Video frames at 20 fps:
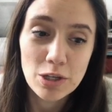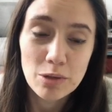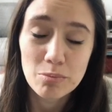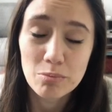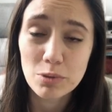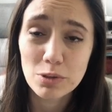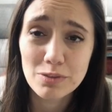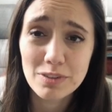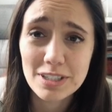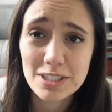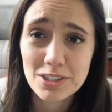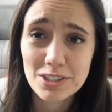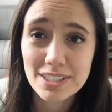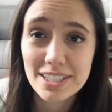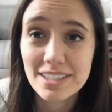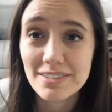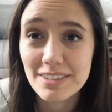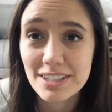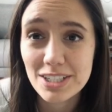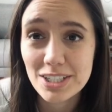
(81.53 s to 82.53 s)
movies or
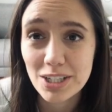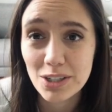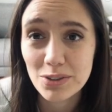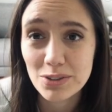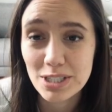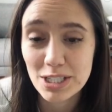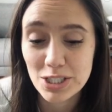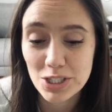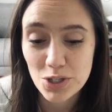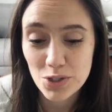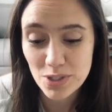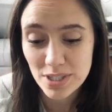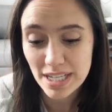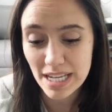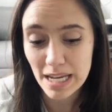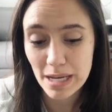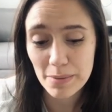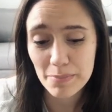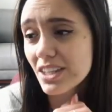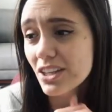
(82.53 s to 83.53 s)
TV shows that you
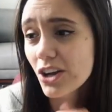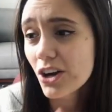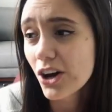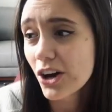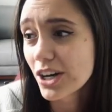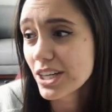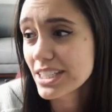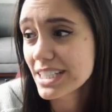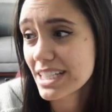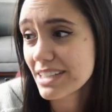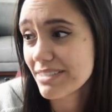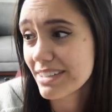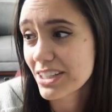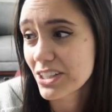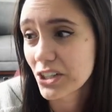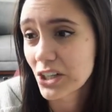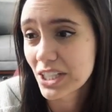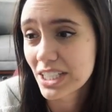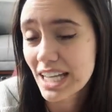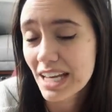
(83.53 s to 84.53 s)
see on TV
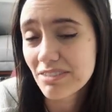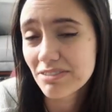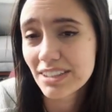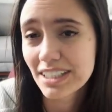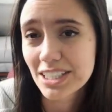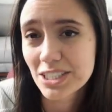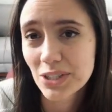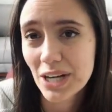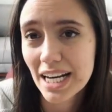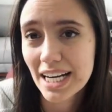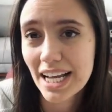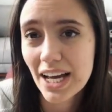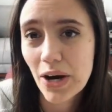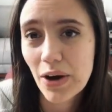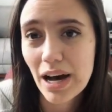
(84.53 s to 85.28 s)
or on Netflix right now.